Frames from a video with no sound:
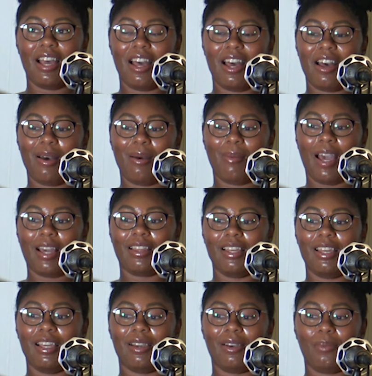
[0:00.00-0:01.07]
I
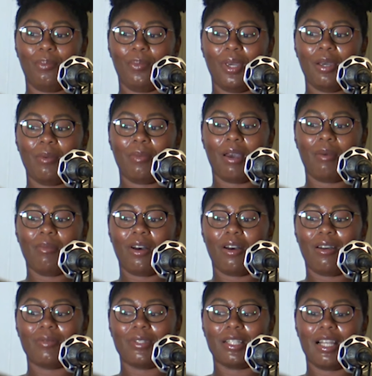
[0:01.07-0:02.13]
think me and my
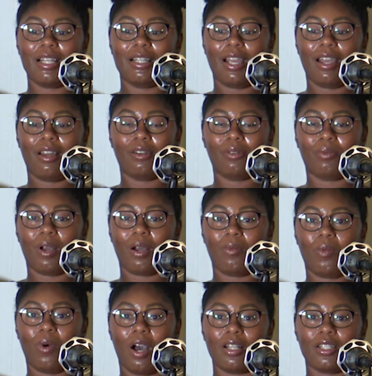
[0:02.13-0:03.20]
mom sat down and
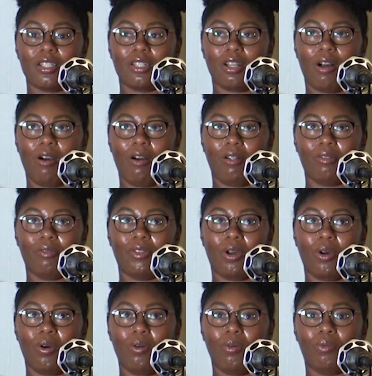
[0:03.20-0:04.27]
watched all of the
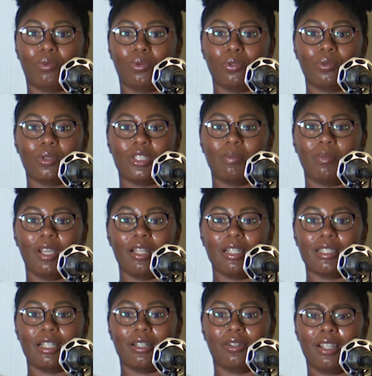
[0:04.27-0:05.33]
whole Roots
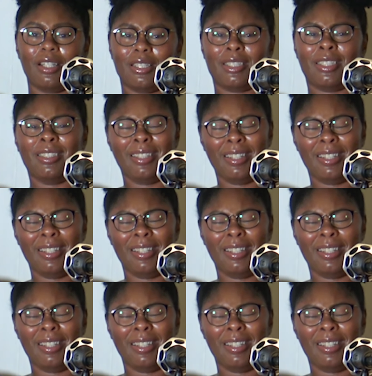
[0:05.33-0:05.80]
miniseries.